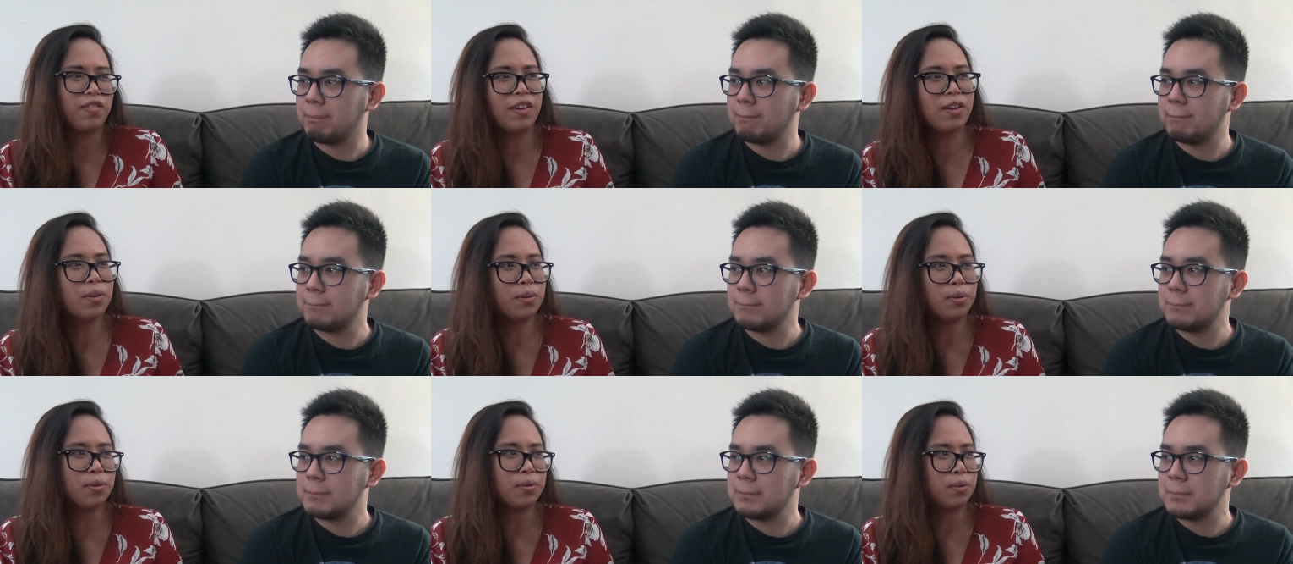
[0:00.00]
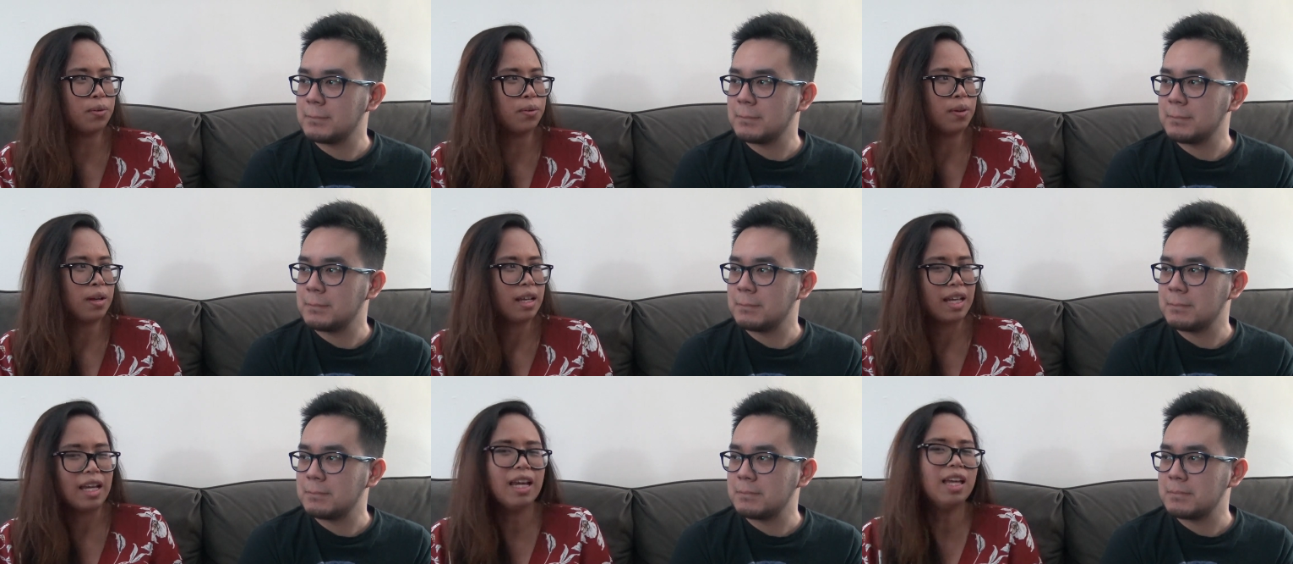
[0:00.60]
Speaker 1: view
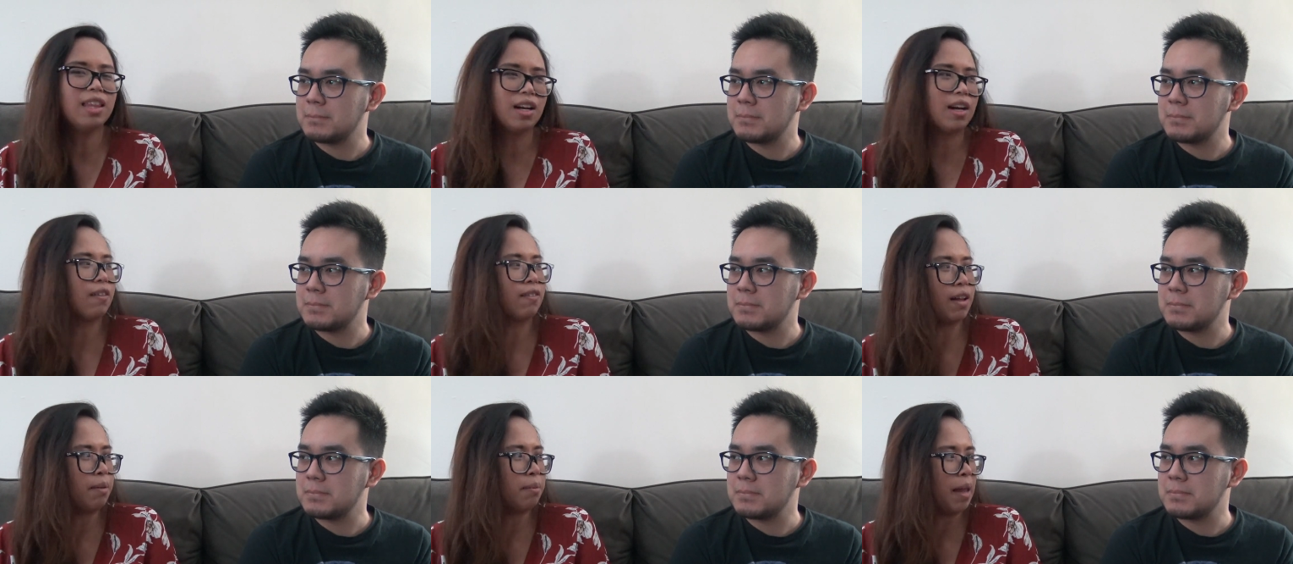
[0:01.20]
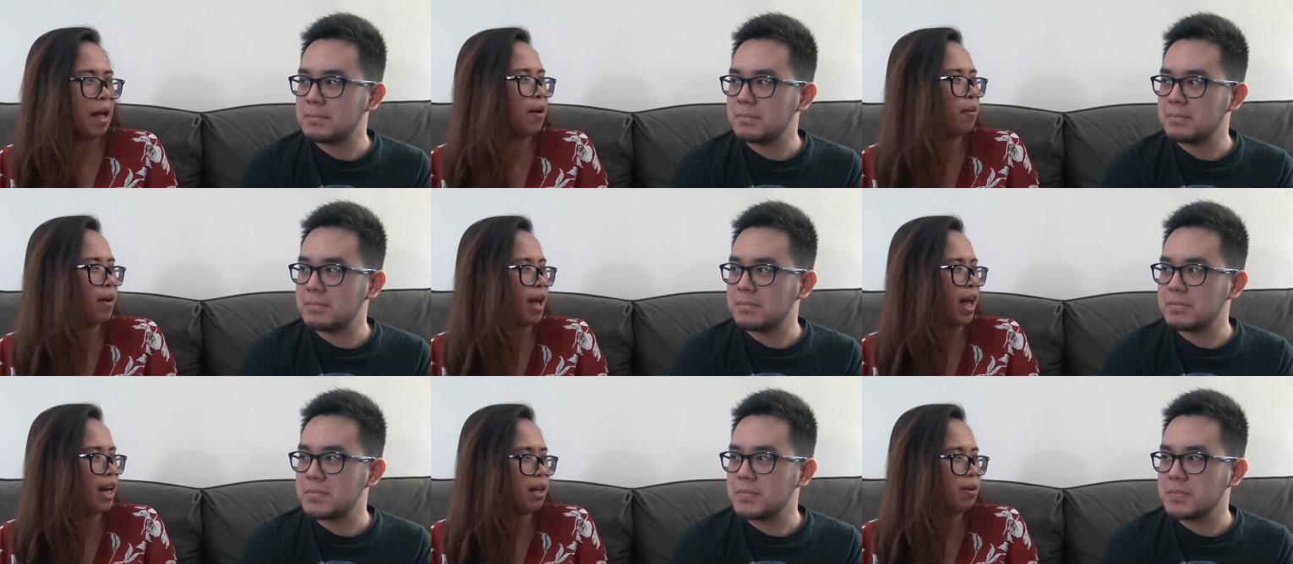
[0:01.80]
either of them that way,
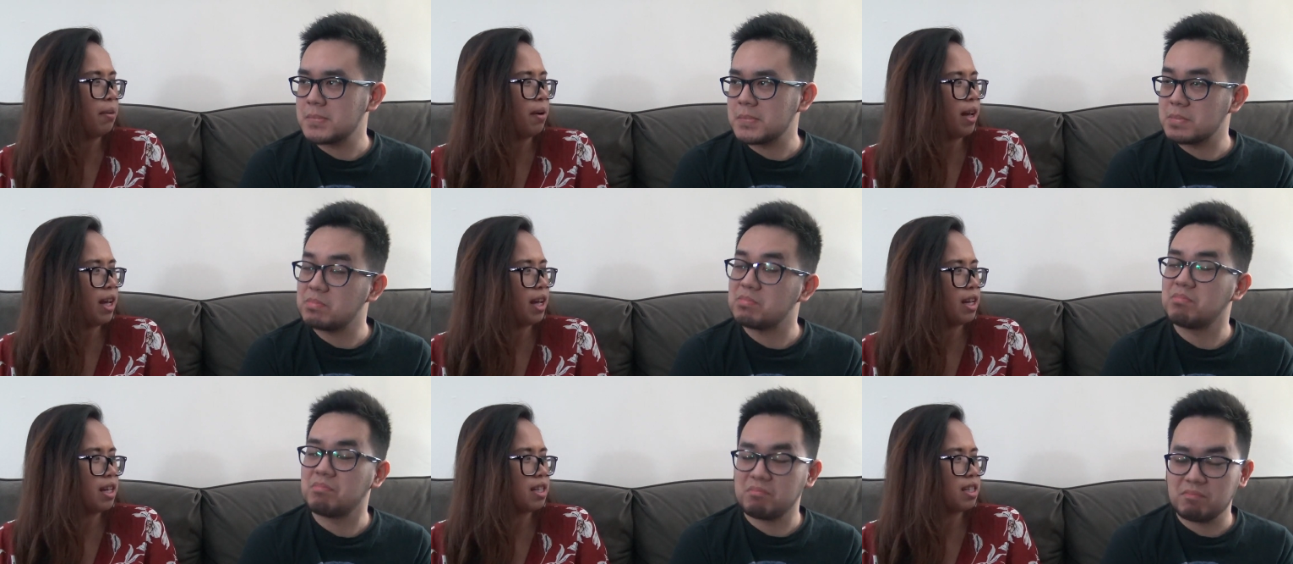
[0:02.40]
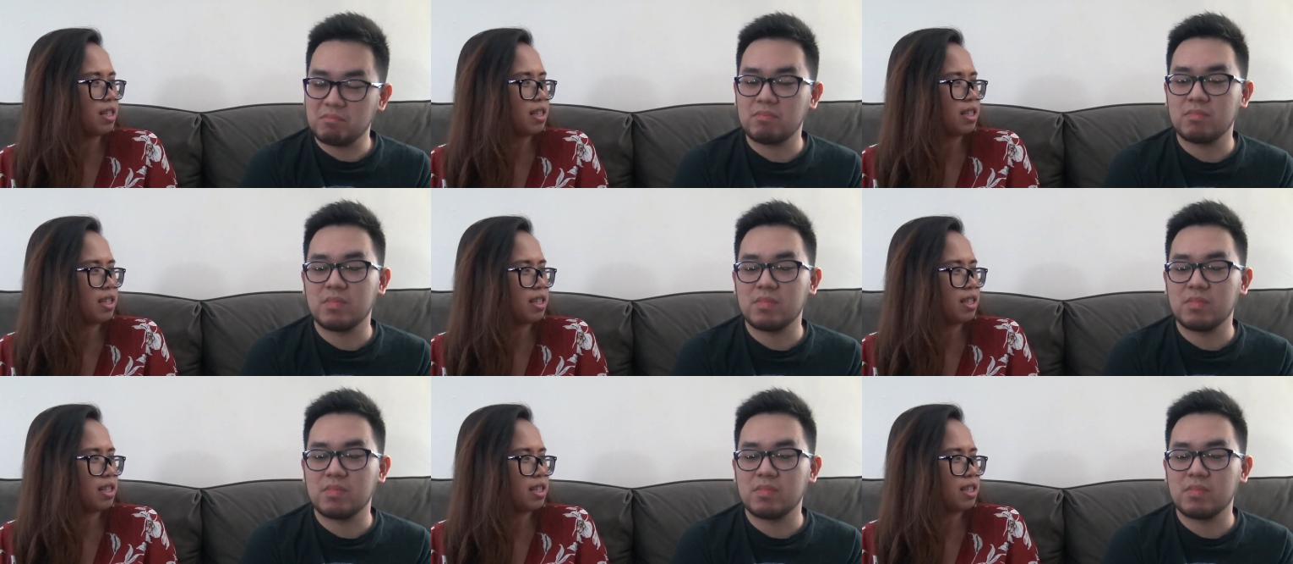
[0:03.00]
anyways